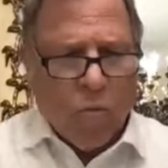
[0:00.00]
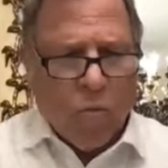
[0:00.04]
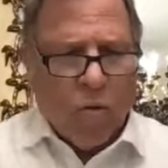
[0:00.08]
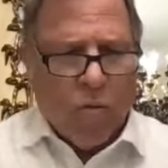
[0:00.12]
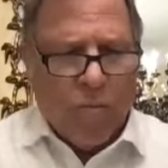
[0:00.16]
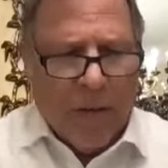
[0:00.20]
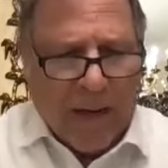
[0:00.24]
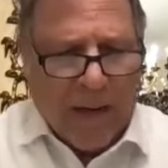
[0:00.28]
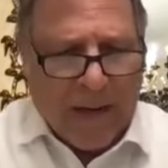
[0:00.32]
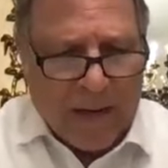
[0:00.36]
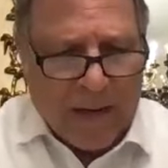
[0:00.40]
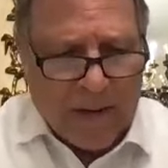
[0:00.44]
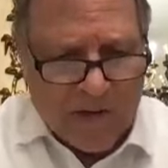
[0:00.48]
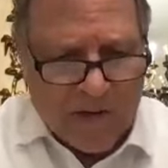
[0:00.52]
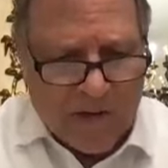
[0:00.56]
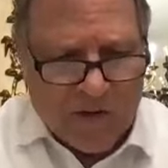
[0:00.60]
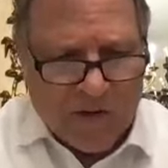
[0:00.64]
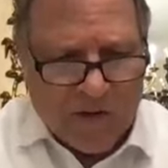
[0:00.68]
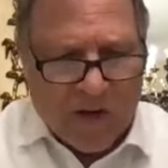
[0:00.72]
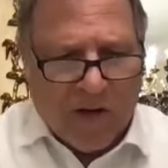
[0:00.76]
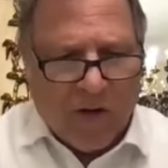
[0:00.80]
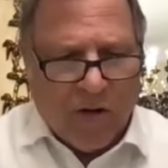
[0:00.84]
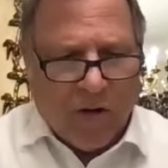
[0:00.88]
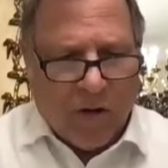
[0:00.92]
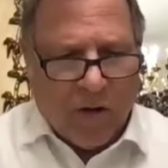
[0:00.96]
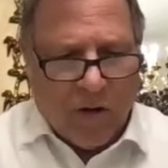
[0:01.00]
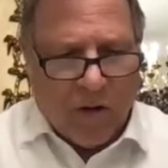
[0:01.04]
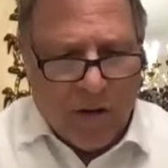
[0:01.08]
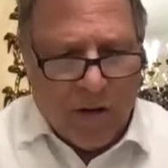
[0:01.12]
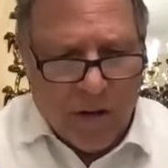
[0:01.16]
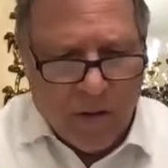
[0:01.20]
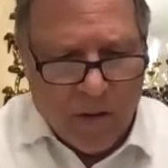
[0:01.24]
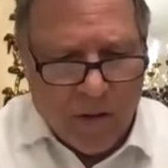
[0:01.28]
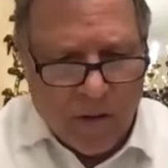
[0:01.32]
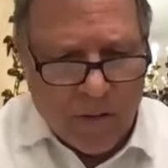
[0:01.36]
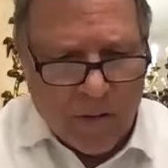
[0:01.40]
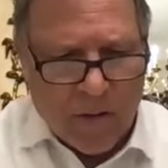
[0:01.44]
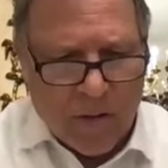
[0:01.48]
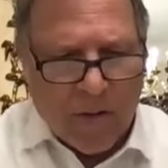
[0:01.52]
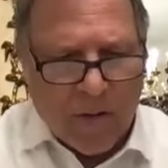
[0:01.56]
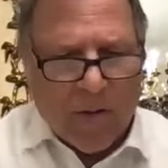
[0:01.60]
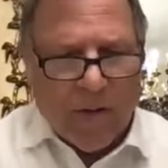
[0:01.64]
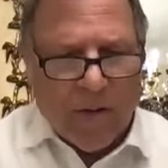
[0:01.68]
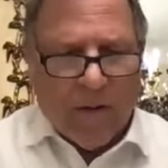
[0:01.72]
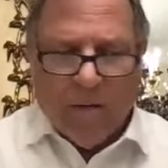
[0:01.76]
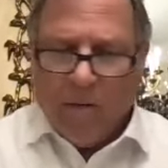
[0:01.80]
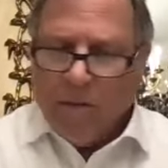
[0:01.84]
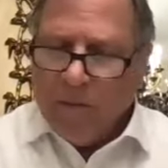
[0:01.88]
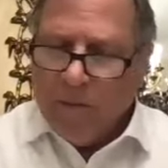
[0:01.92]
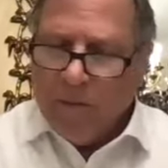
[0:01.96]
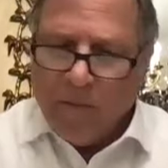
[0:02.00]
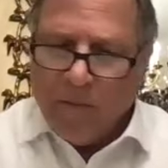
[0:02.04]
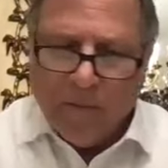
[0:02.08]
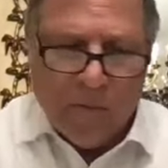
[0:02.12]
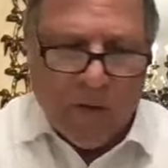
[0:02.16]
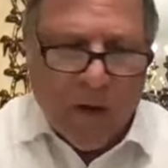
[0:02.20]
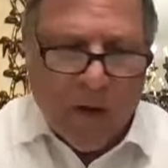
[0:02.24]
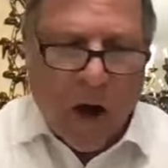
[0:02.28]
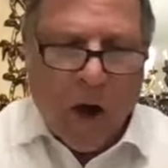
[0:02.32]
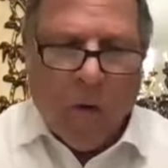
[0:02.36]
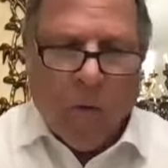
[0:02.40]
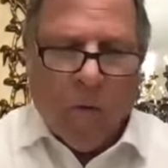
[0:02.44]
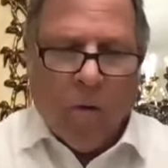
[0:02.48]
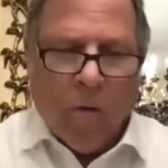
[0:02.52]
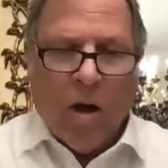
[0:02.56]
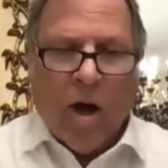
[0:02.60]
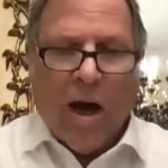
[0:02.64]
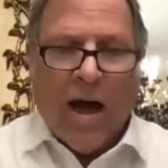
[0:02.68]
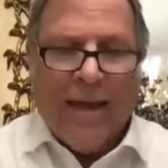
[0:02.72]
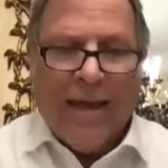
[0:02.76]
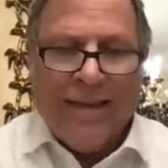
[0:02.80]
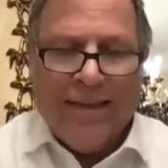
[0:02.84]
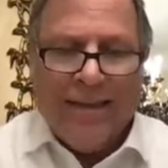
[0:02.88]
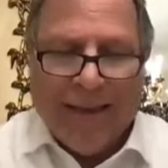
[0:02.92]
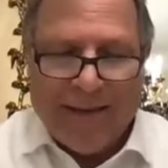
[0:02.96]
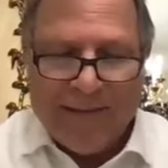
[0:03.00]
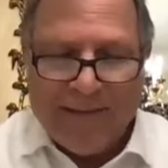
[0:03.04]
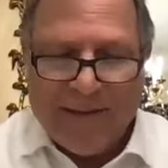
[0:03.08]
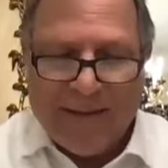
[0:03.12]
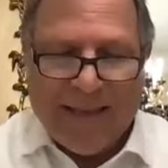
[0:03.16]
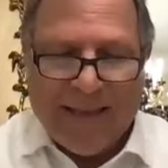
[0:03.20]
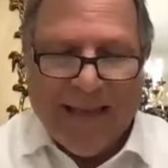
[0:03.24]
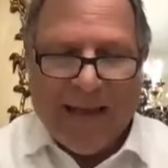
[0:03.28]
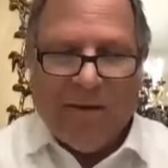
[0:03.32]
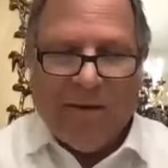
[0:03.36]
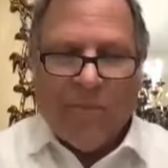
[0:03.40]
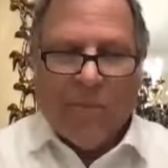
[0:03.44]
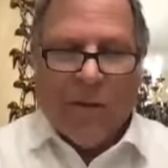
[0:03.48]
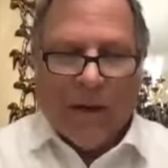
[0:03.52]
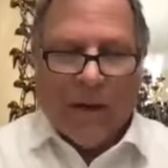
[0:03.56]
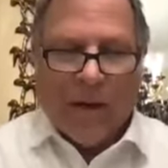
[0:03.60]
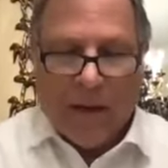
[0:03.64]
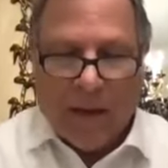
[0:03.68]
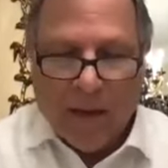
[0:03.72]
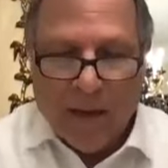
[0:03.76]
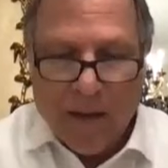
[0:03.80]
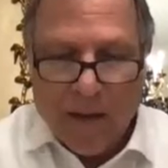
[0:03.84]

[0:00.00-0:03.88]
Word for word: would be considered no undesignated money.